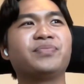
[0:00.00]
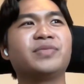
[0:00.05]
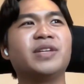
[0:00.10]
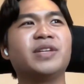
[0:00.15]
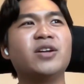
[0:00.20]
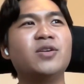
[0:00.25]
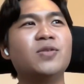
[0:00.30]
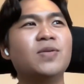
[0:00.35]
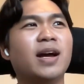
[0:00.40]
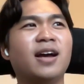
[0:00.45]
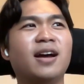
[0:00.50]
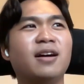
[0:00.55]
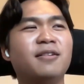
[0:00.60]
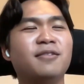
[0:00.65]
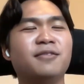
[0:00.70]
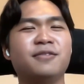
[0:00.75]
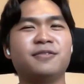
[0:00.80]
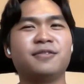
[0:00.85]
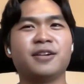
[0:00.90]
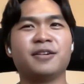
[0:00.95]
they don't
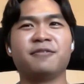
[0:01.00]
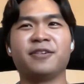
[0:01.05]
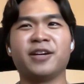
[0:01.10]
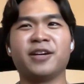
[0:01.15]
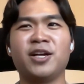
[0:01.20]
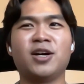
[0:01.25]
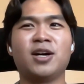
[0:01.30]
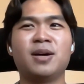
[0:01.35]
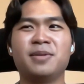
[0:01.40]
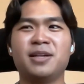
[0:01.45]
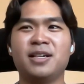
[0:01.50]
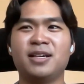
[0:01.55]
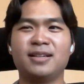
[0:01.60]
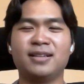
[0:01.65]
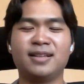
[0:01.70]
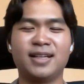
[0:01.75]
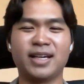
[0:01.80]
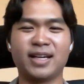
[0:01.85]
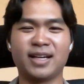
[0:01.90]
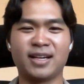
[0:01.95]
have a
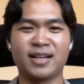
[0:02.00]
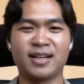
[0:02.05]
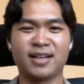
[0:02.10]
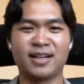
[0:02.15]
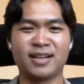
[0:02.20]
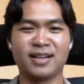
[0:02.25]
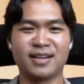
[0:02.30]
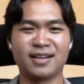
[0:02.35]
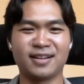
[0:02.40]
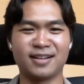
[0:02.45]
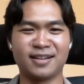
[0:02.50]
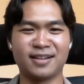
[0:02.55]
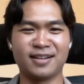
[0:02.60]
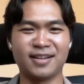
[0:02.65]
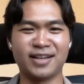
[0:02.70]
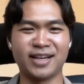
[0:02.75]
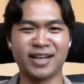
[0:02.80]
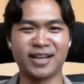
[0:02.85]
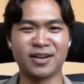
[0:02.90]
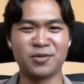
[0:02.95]
phenomenon like
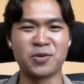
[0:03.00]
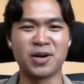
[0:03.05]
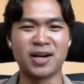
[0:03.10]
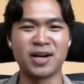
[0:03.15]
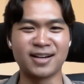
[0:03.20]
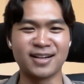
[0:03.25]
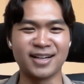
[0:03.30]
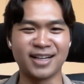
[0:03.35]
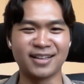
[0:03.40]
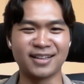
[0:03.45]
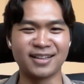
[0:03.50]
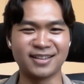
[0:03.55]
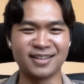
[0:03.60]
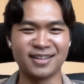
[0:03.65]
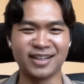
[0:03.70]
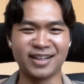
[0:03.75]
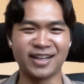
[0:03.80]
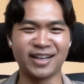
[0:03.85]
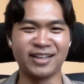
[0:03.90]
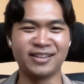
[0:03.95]
warnet,
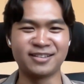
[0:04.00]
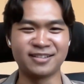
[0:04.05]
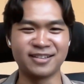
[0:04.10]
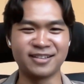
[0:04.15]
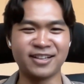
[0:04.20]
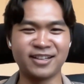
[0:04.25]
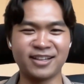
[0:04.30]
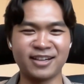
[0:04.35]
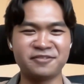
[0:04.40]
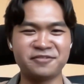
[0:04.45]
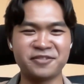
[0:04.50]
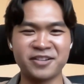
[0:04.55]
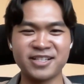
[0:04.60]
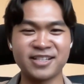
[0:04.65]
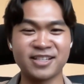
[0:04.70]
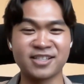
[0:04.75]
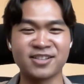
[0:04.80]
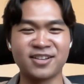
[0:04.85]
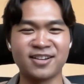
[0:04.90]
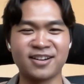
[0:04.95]
like internet
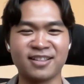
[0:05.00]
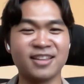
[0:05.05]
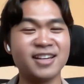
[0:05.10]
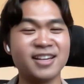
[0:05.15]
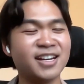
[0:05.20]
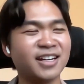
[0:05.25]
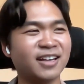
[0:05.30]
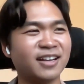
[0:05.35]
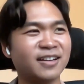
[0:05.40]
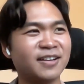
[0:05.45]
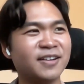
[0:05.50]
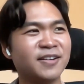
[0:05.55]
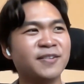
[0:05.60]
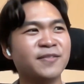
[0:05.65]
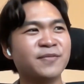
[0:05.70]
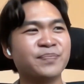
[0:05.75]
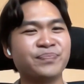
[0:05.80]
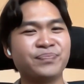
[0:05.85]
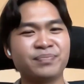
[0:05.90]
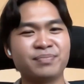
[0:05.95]
cafes is not a thing,
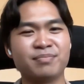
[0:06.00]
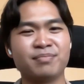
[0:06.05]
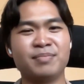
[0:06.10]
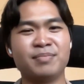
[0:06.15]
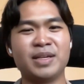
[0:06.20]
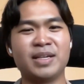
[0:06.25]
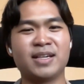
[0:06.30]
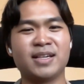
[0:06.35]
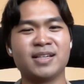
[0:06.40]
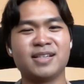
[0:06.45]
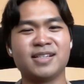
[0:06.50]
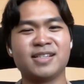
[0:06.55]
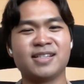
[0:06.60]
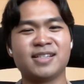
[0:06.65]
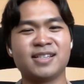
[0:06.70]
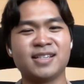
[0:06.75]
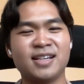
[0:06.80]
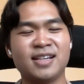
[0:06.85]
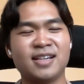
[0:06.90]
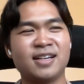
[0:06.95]

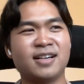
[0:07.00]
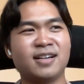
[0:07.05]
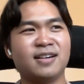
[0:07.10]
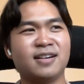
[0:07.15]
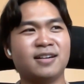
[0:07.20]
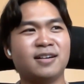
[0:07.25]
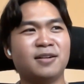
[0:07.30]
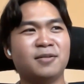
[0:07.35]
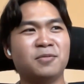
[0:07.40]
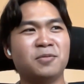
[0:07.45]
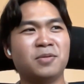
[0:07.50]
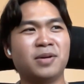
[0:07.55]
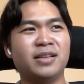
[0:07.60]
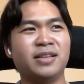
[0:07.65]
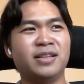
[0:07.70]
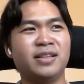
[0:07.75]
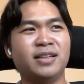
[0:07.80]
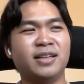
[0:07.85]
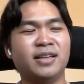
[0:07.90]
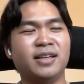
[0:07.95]
because
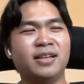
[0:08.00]
when